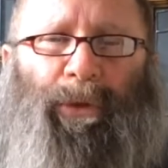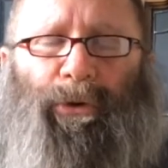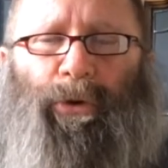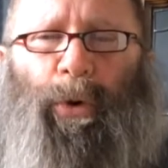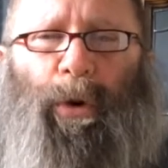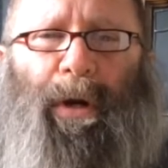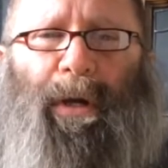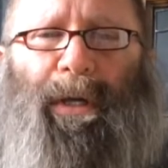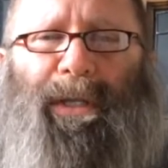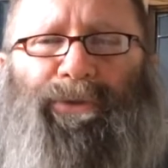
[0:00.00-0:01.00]
The
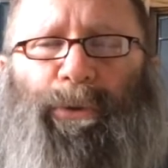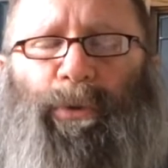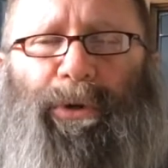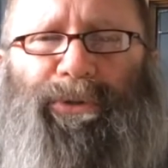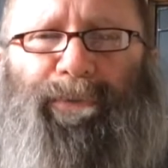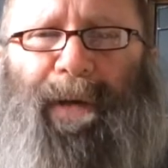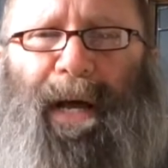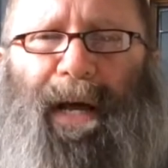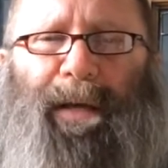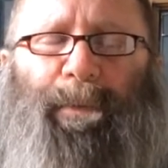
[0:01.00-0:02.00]
Torah is the words of
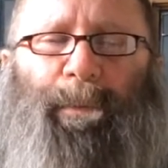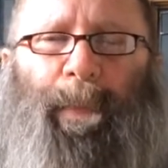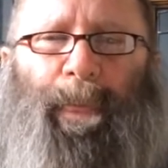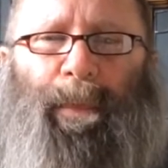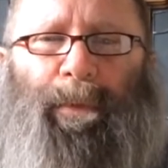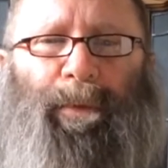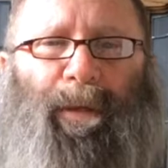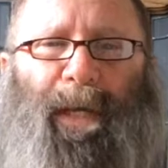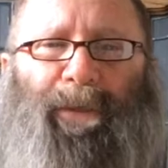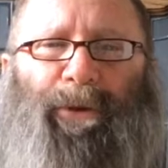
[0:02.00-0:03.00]
God,
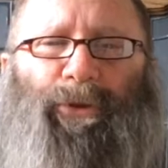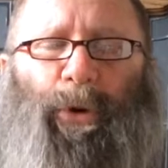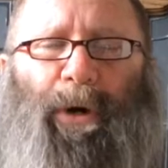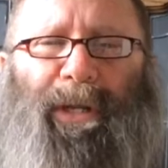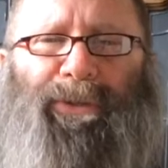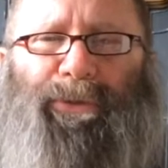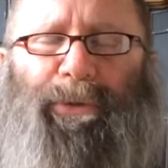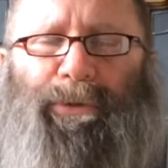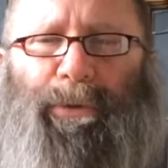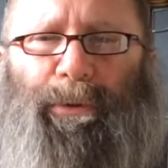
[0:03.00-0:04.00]
and the Torah is
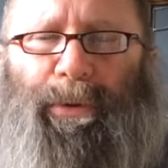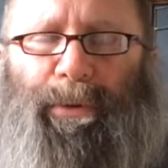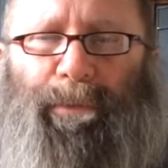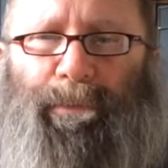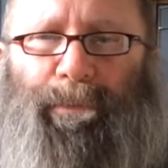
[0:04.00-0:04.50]
the truth.